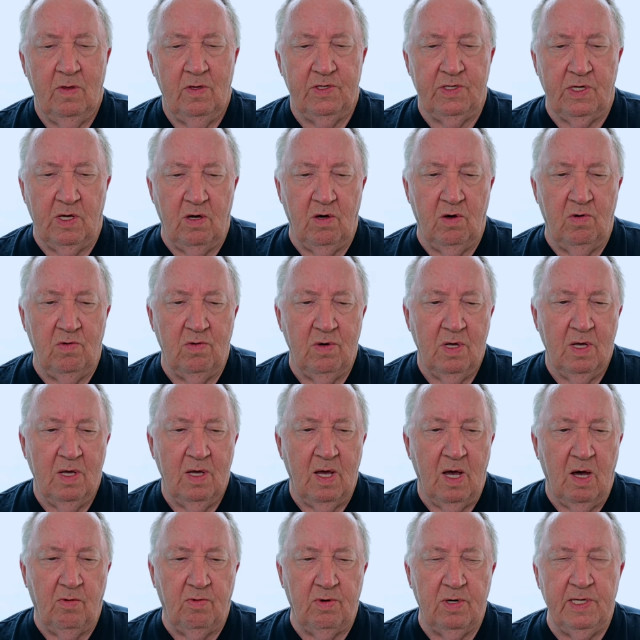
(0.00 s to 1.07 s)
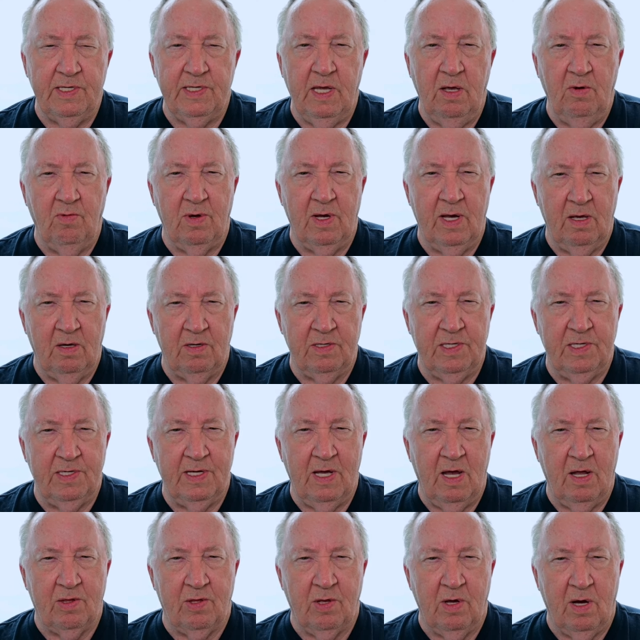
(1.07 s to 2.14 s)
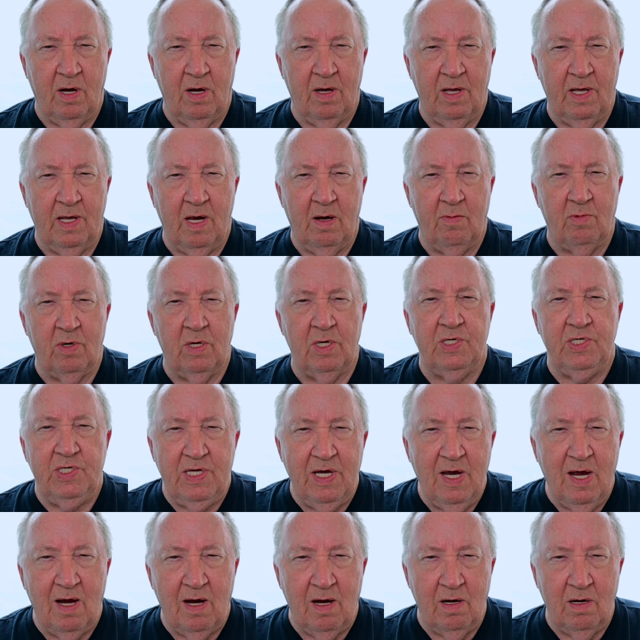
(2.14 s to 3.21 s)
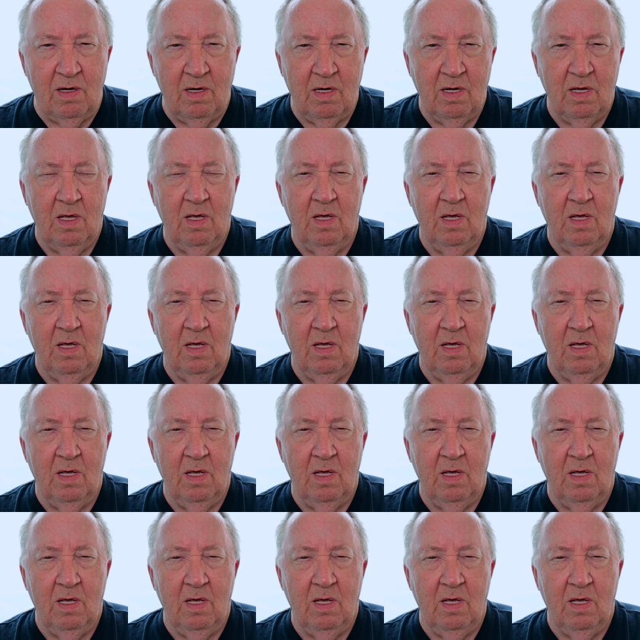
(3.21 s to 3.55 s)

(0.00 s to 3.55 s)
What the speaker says: So I want to see what else is out there, and I want to share